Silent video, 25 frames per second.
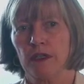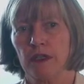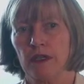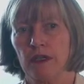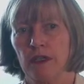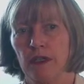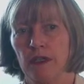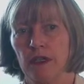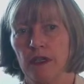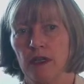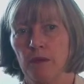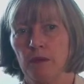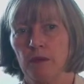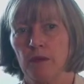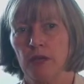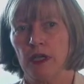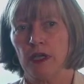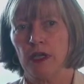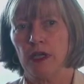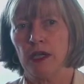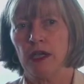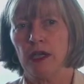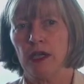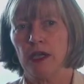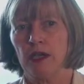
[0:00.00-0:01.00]

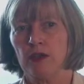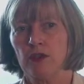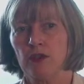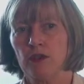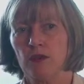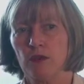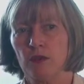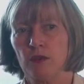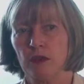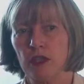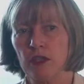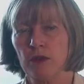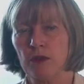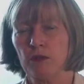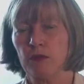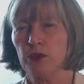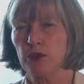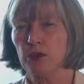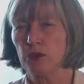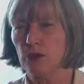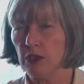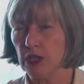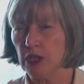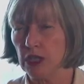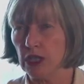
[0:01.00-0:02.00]
then
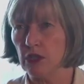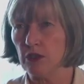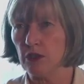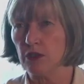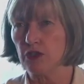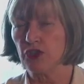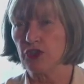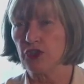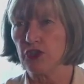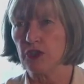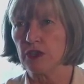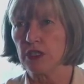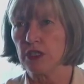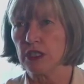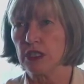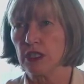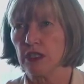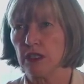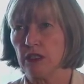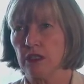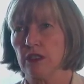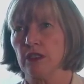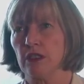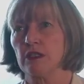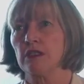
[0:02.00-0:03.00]
build cultures
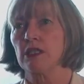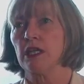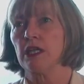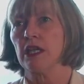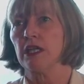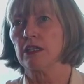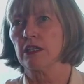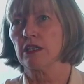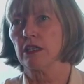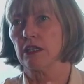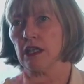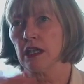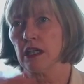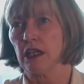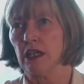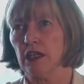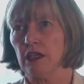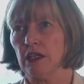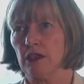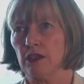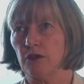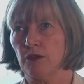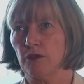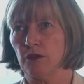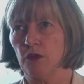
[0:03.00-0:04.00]
that take
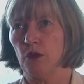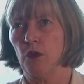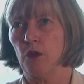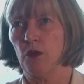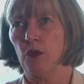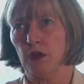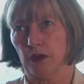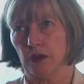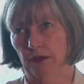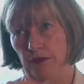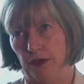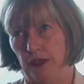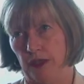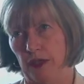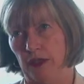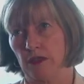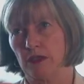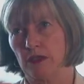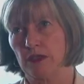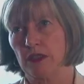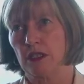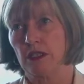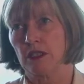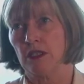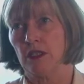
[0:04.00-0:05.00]
account of all of
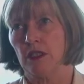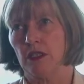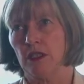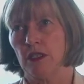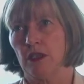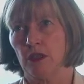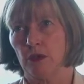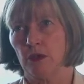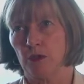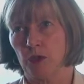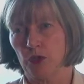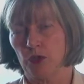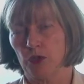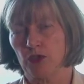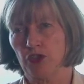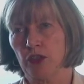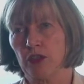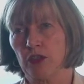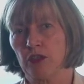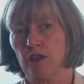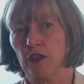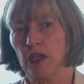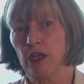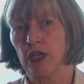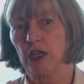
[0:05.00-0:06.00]
those emerging
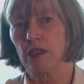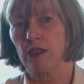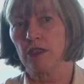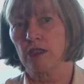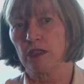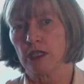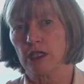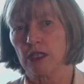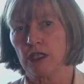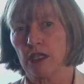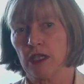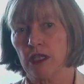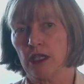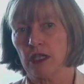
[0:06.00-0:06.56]
trends